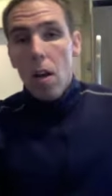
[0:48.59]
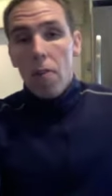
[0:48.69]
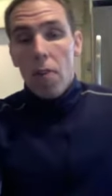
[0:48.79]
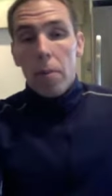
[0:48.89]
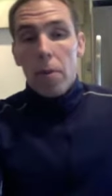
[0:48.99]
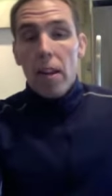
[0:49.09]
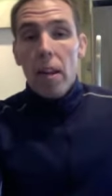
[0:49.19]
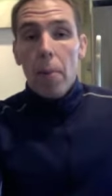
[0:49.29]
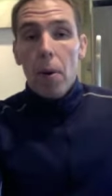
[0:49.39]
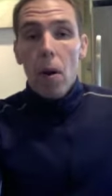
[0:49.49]
from your
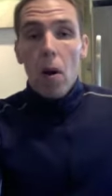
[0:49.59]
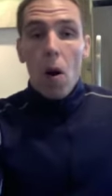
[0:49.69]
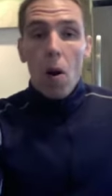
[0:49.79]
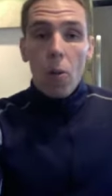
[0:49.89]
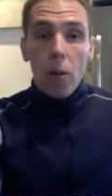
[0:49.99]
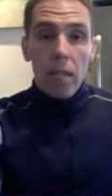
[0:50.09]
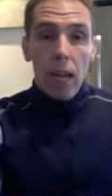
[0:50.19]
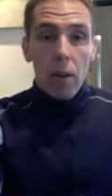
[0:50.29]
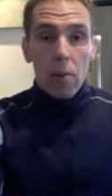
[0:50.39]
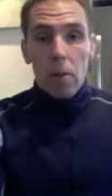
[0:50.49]
hip all the way
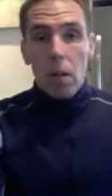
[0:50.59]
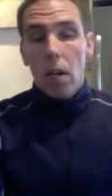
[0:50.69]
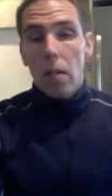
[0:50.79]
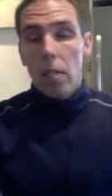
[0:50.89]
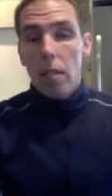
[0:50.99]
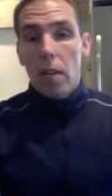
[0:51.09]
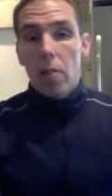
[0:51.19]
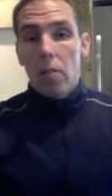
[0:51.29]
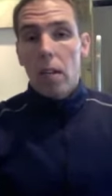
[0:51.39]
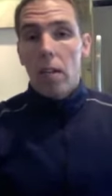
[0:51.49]
down uh, to the
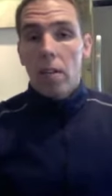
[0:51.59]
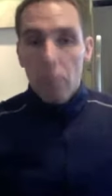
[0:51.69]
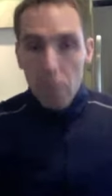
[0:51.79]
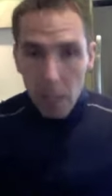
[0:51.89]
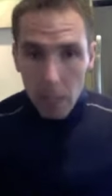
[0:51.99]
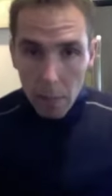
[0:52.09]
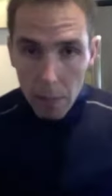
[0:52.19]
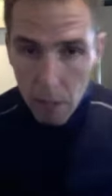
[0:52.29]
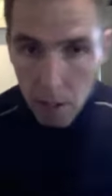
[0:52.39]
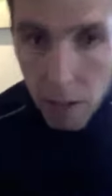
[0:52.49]
outside of your knee. Let me see if I